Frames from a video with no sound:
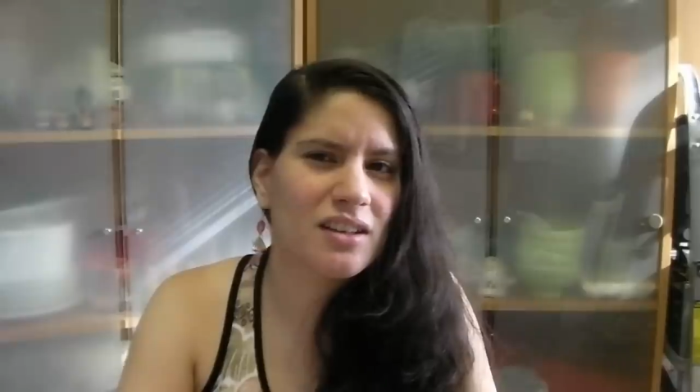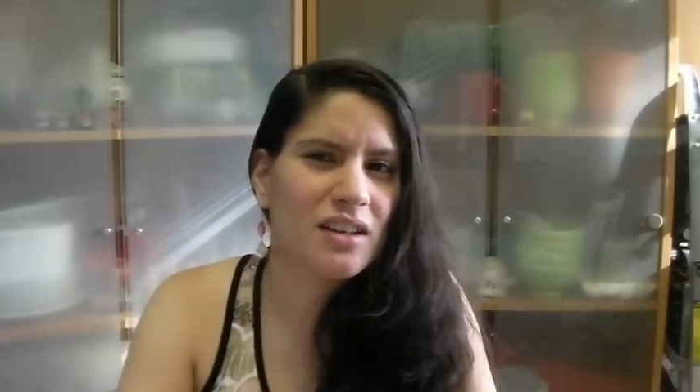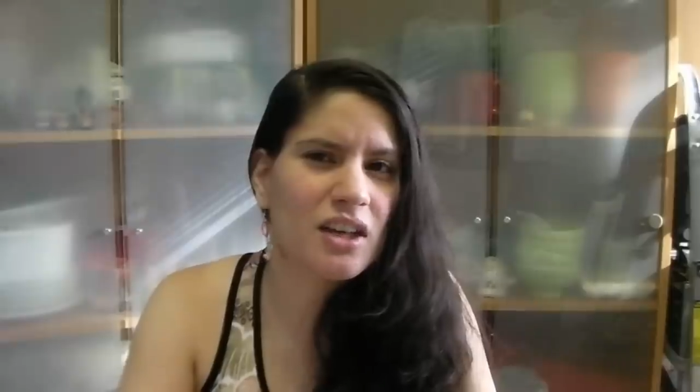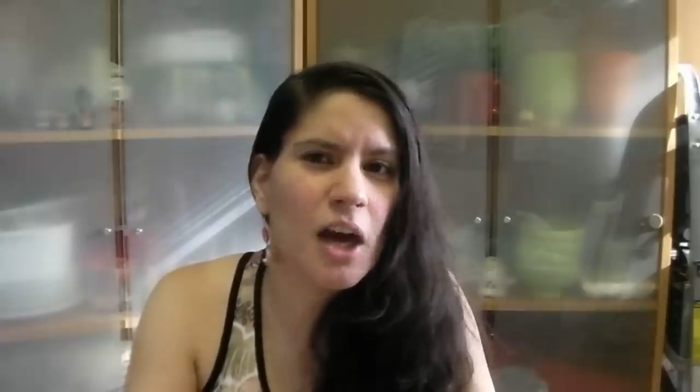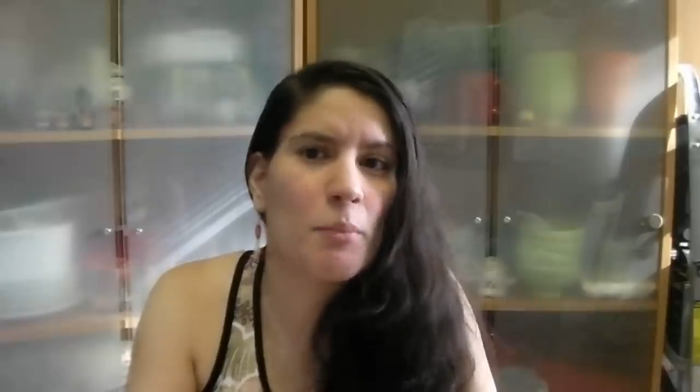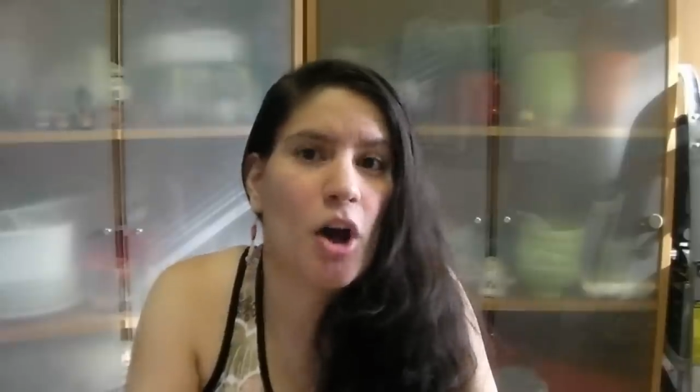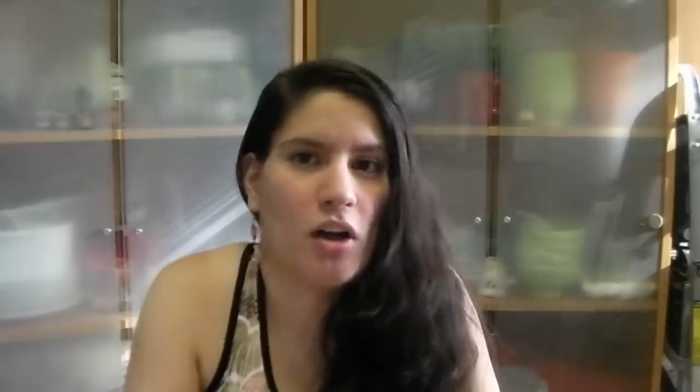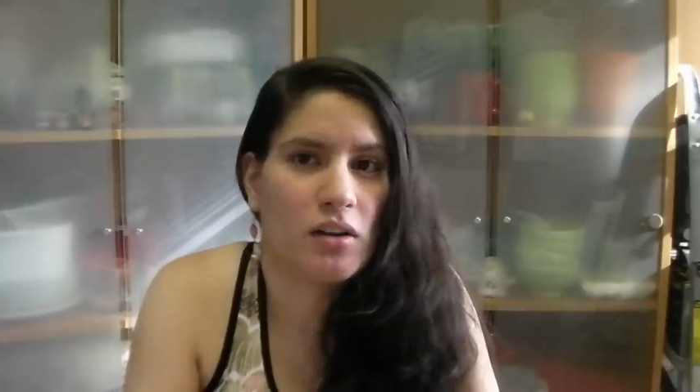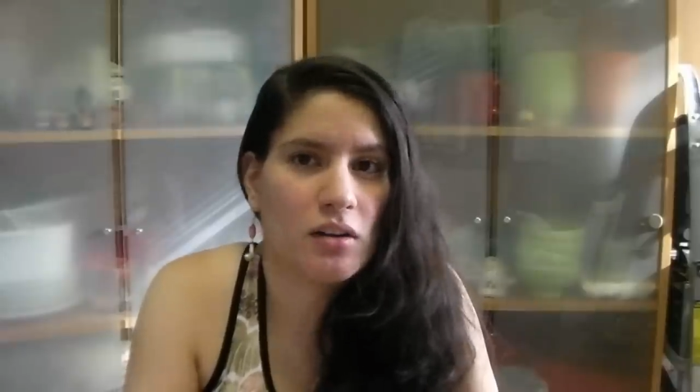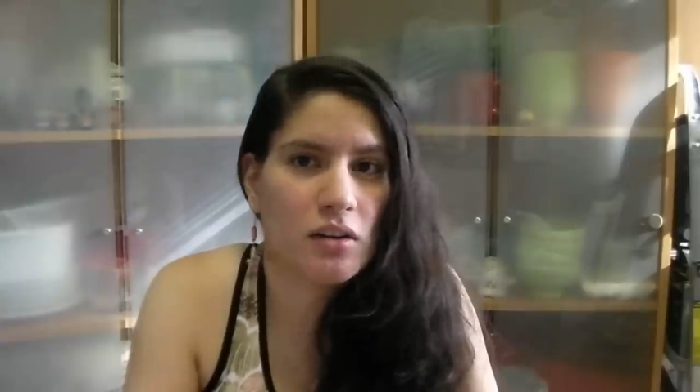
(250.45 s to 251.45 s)
Come on.
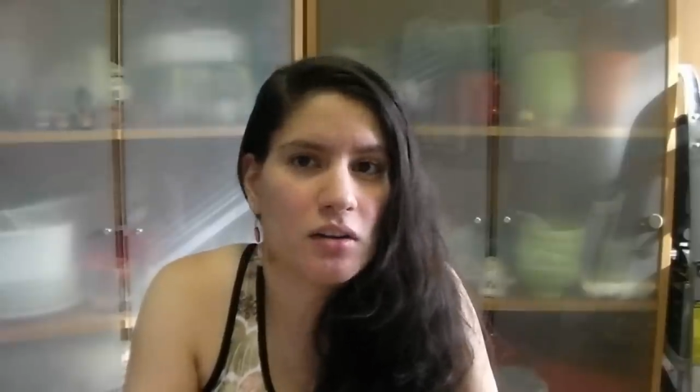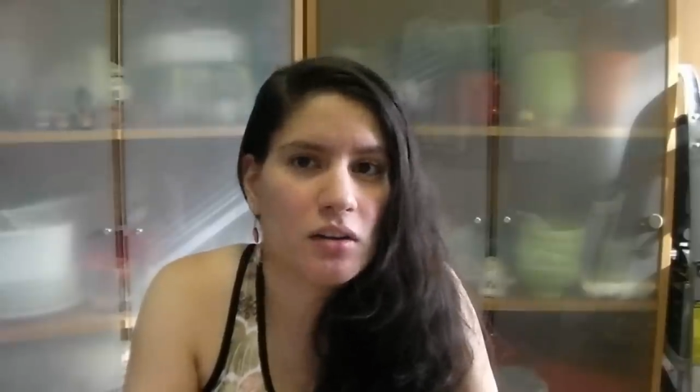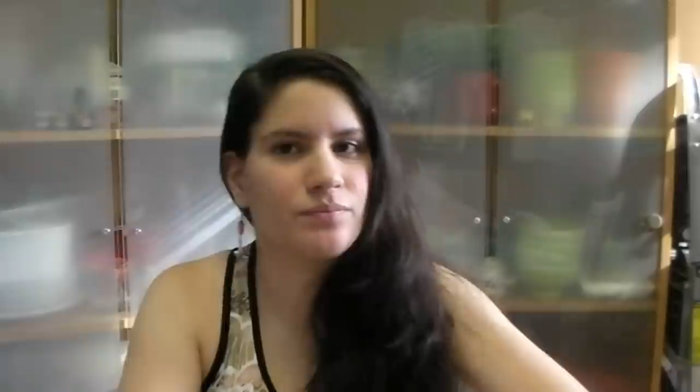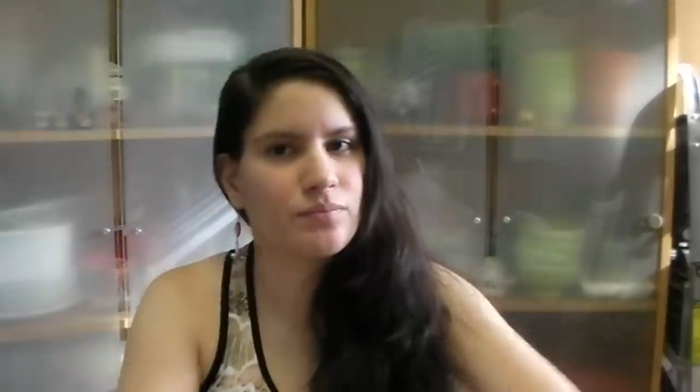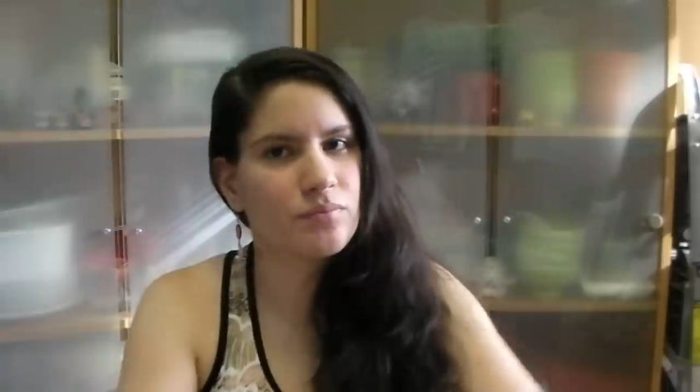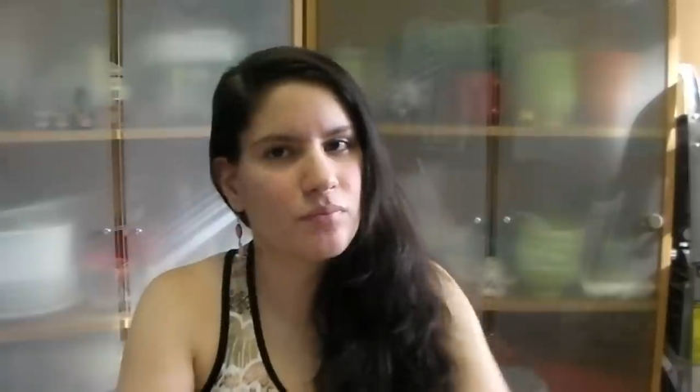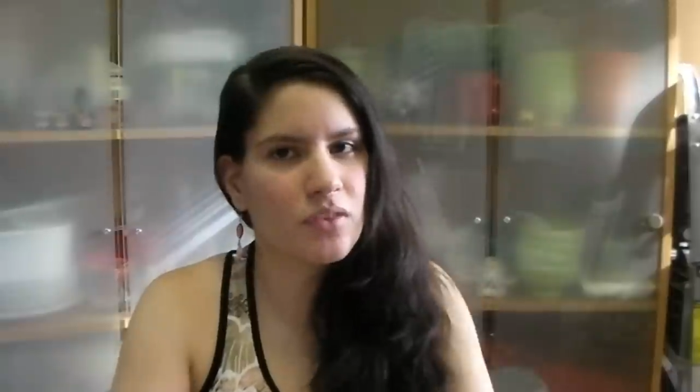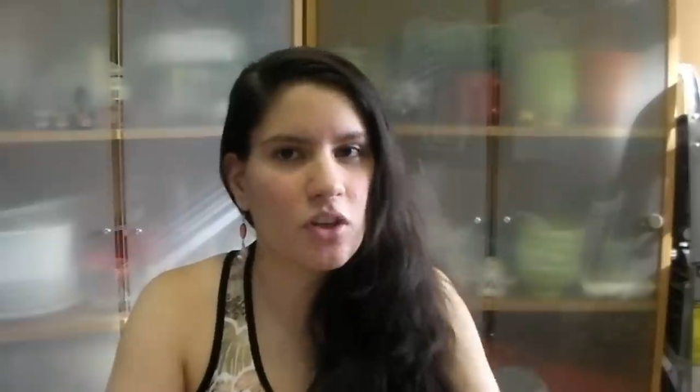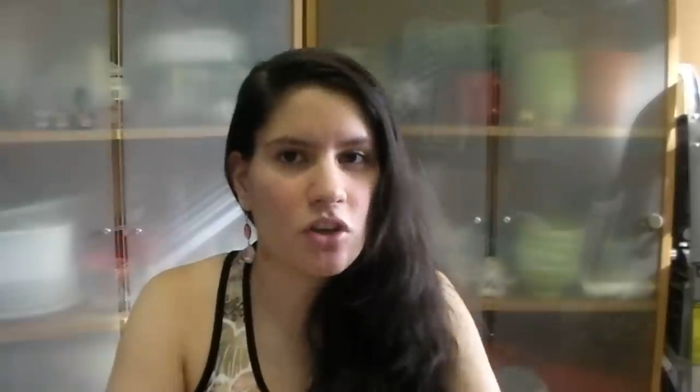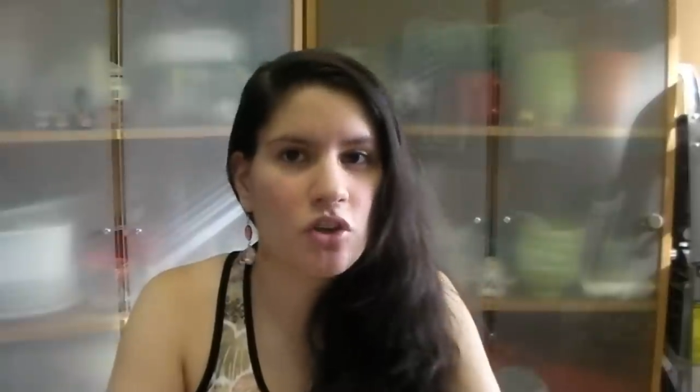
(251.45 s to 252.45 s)

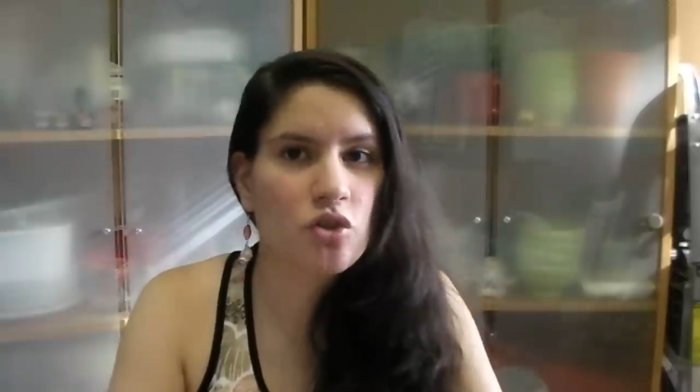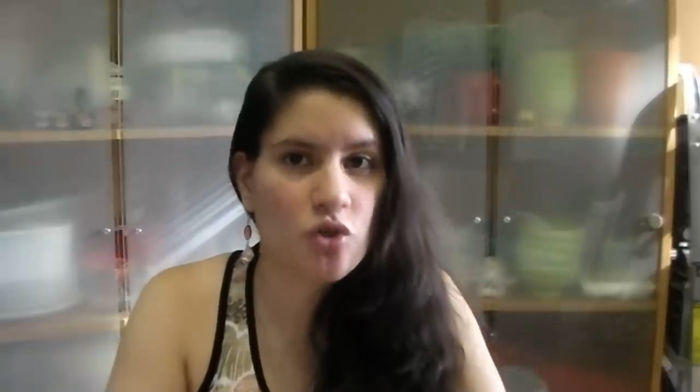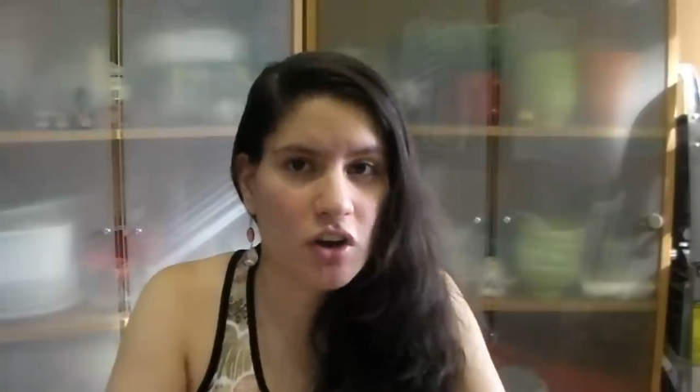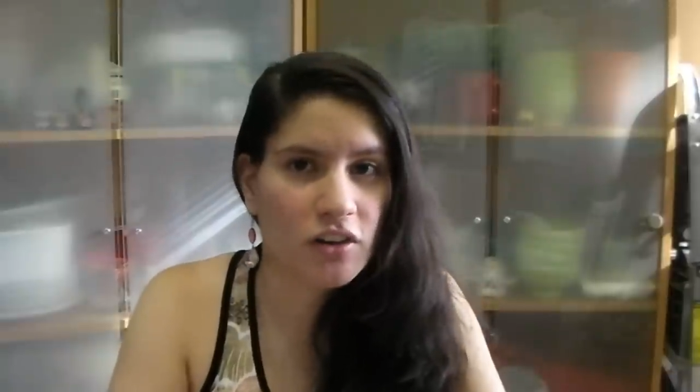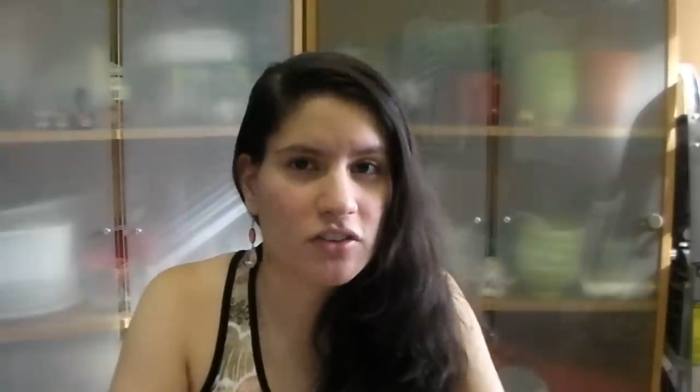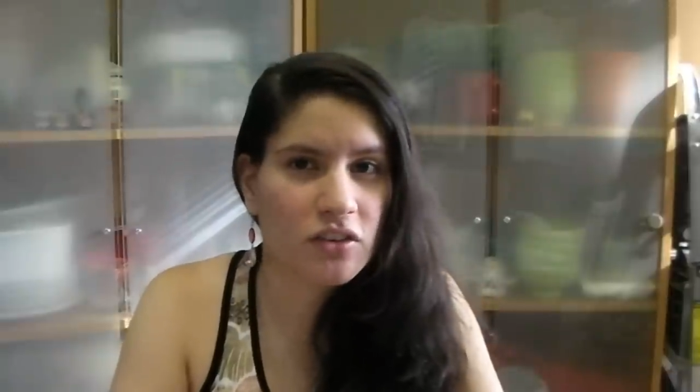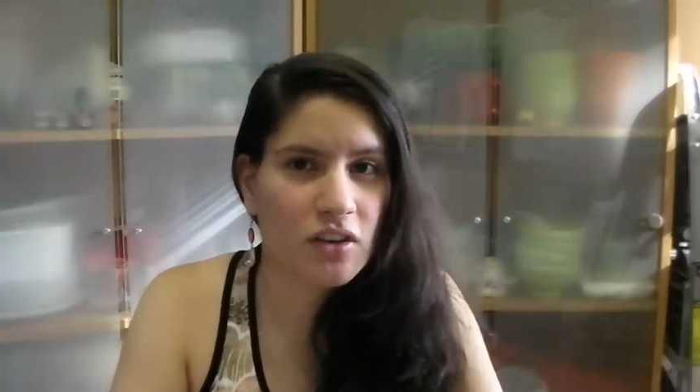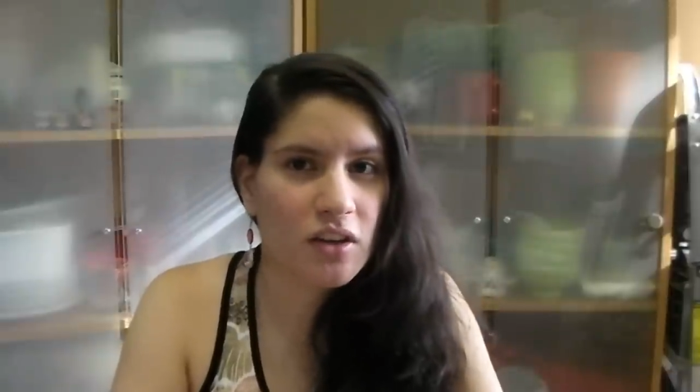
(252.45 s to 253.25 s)
Drugs.